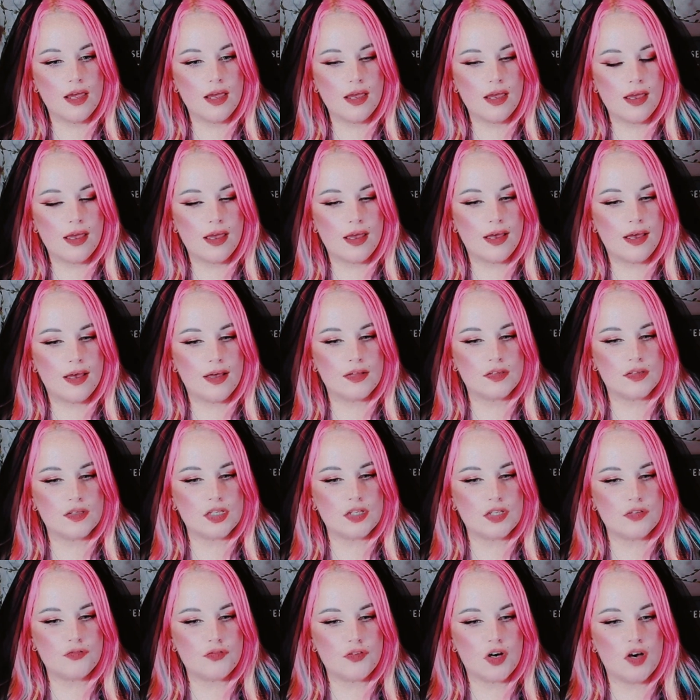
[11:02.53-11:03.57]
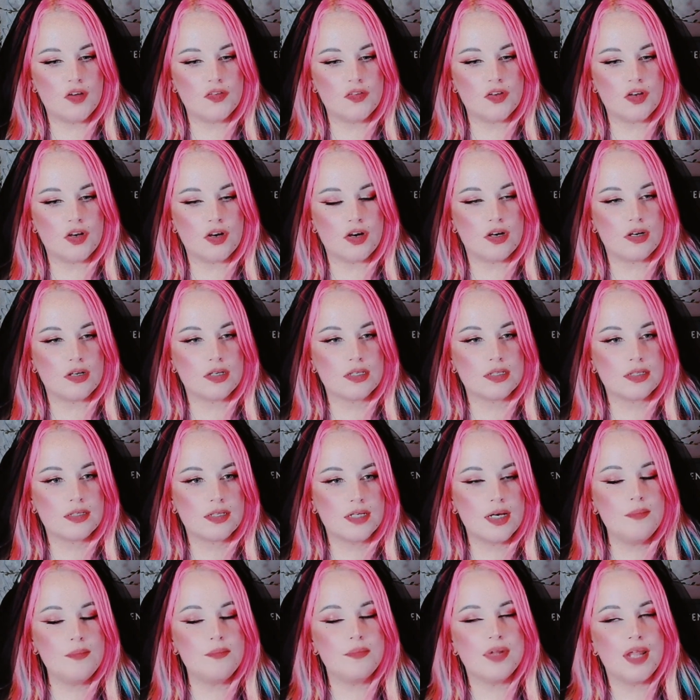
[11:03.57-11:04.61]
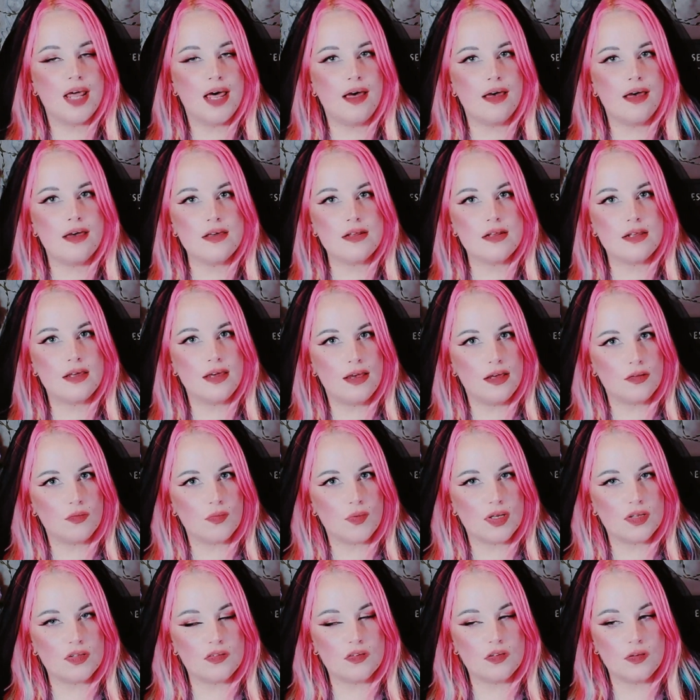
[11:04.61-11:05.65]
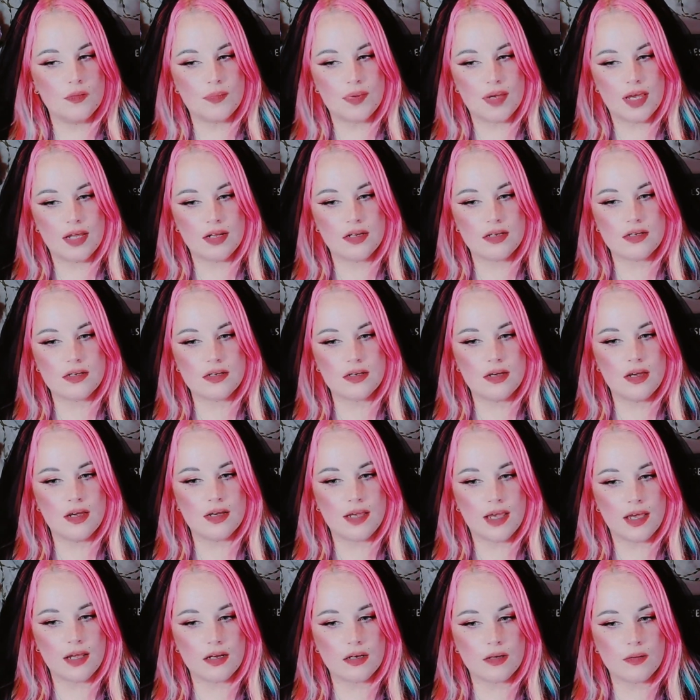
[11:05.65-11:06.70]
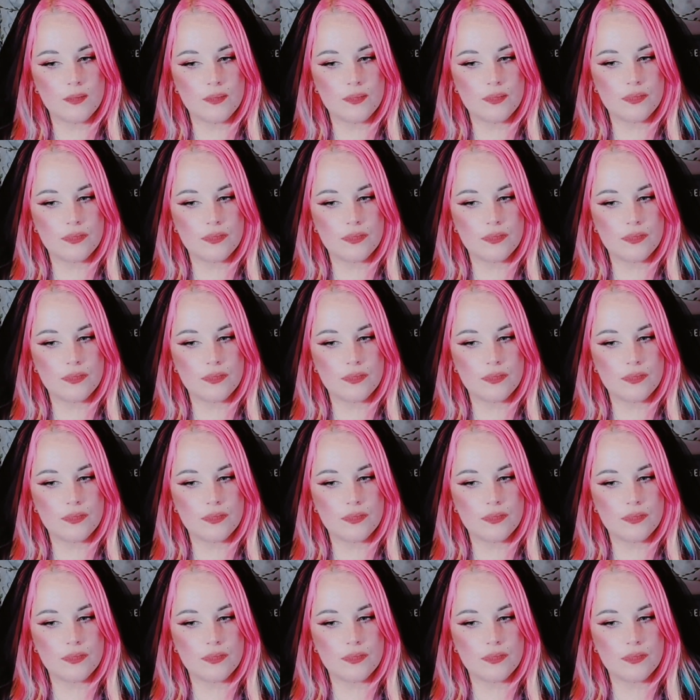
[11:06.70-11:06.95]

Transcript: And the father complied and went to bed again.